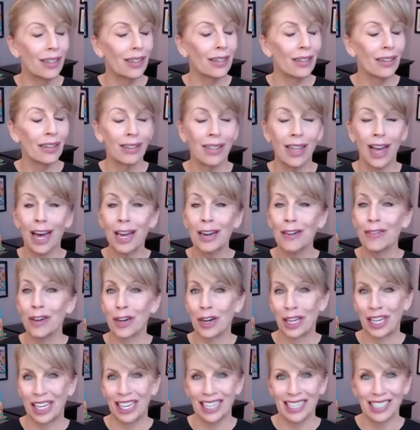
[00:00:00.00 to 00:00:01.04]
A lot of
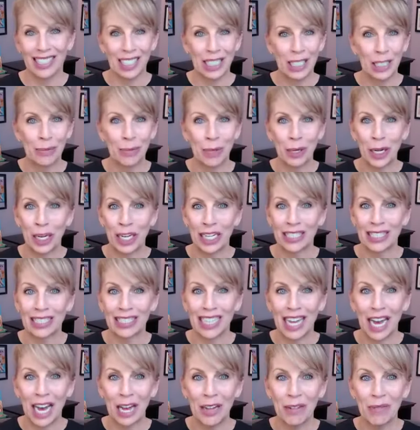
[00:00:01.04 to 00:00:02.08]
our kids experience
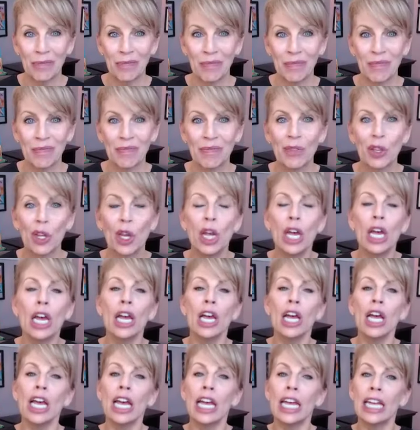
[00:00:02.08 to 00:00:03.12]
that.
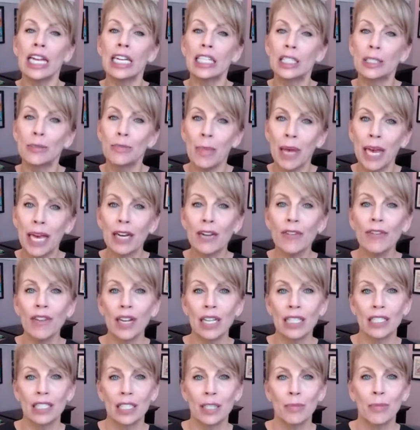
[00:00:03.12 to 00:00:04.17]
It's
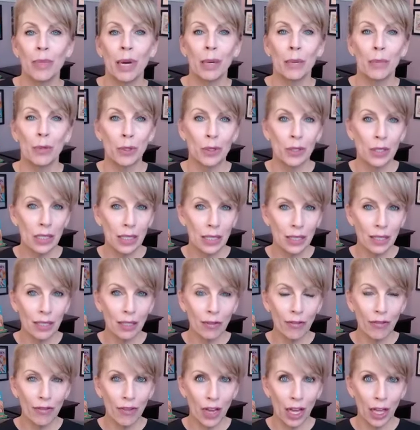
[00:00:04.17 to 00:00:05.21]
manifested by
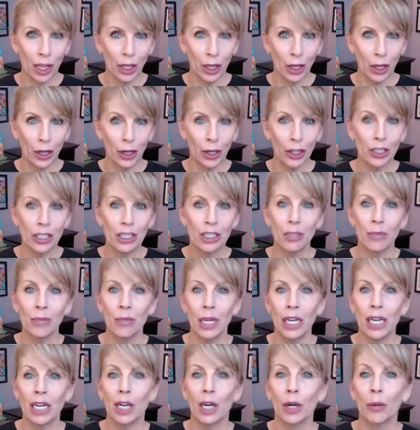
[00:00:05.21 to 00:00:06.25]
persistent failure to
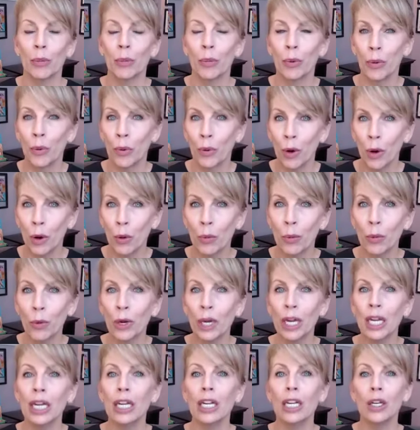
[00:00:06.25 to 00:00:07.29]
meet
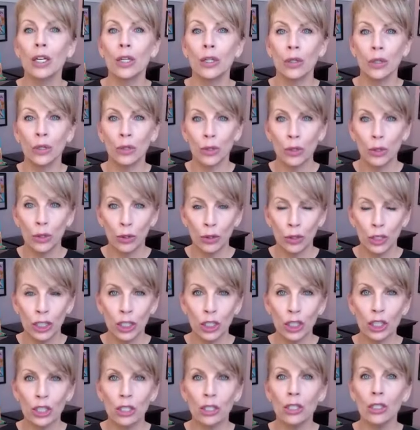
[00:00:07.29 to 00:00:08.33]
appropriate
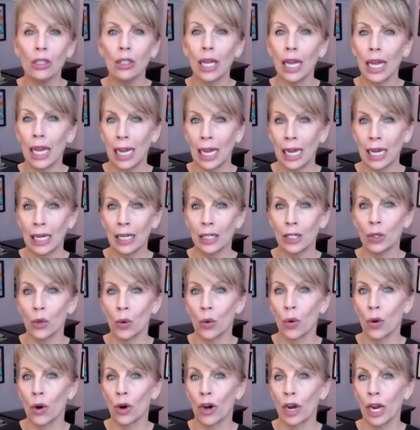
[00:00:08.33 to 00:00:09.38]
nutritional and
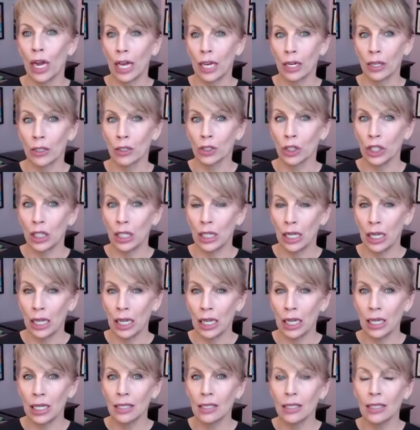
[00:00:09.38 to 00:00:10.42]
or energy
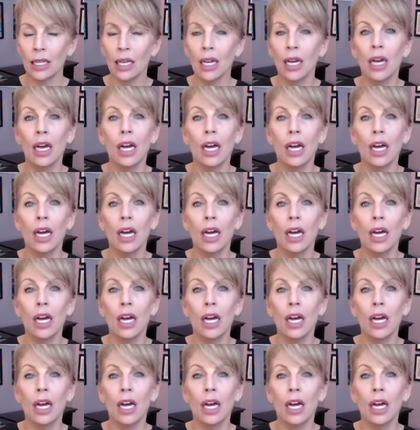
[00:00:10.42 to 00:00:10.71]
needs